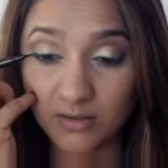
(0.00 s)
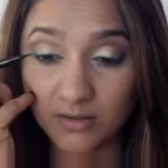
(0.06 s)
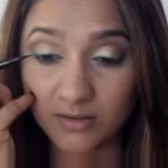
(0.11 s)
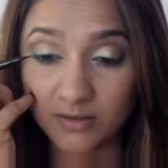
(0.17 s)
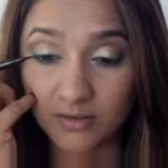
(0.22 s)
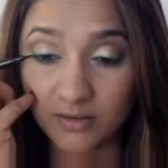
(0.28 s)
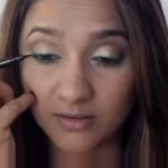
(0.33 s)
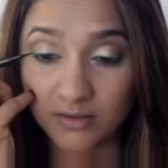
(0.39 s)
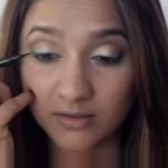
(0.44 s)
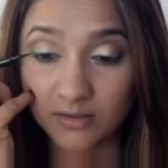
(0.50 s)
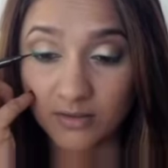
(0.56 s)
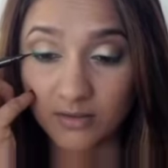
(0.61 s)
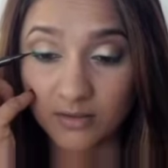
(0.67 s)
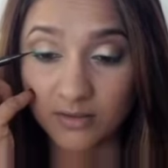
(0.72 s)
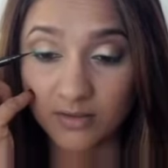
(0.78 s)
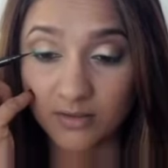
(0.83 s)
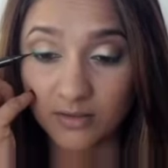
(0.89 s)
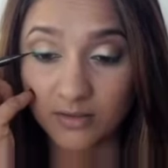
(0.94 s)

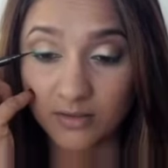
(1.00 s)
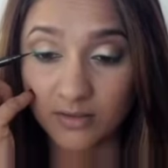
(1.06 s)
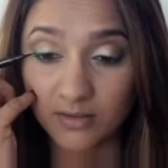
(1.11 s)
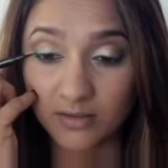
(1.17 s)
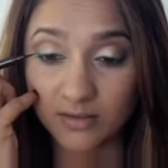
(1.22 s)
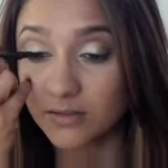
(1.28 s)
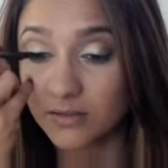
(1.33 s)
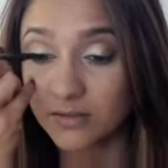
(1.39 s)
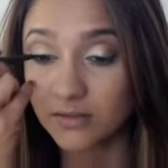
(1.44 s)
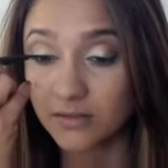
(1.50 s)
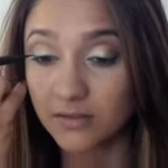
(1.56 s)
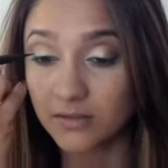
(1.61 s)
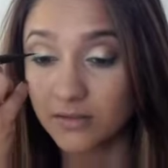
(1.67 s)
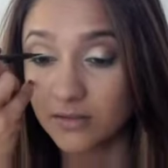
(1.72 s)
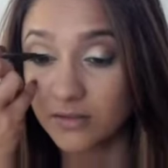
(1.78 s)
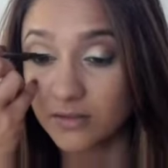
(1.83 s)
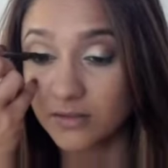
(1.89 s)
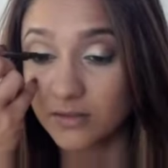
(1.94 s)

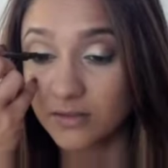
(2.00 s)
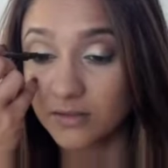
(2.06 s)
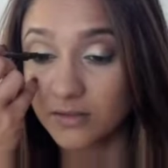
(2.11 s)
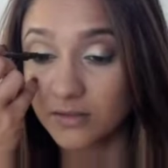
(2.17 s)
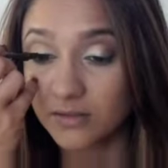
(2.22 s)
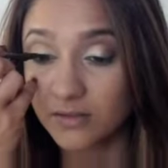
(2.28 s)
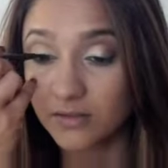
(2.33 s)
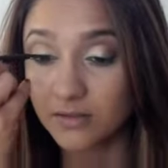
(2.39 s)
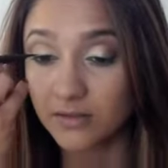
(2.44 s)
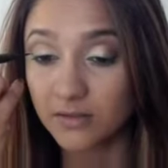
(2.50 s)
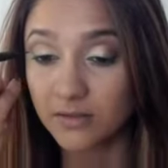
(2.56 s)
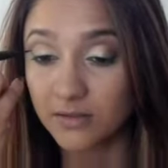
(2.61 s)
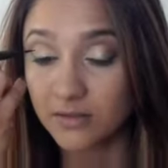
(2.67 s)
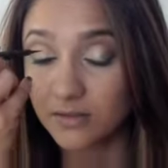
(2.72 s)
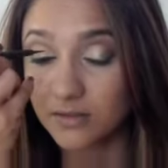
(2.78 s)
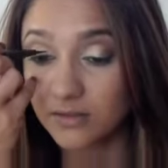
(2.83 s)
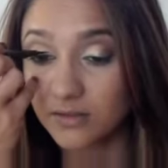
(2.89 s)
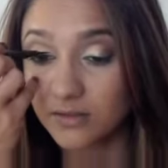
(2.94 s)

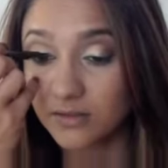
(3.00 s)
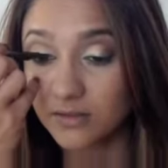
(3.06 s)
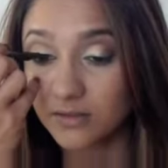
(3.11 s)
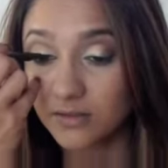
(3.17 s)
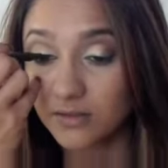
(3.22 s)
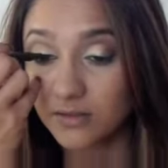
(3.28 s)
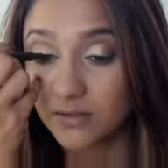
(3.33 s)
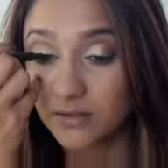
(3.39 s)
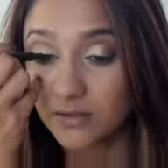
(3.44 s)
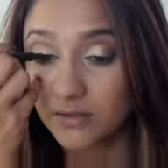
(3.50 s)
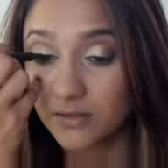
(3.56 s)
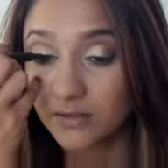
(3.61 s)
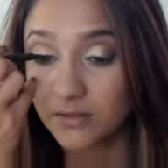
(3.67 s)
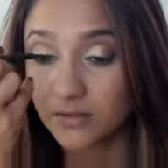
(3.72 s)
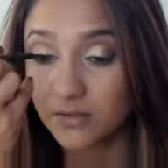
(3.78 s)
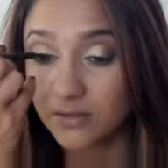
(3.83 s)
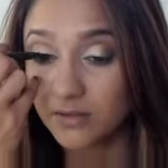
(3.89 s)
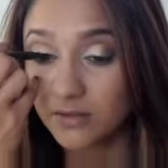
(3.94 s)

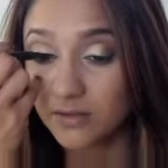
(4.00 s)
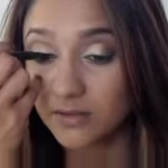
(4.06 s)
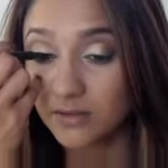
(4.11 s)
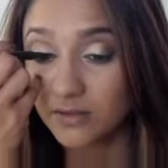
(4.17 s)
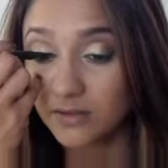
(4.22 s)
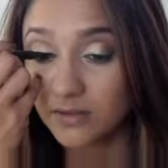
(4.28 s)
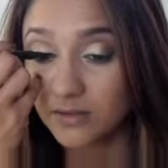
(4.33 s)
[no speech]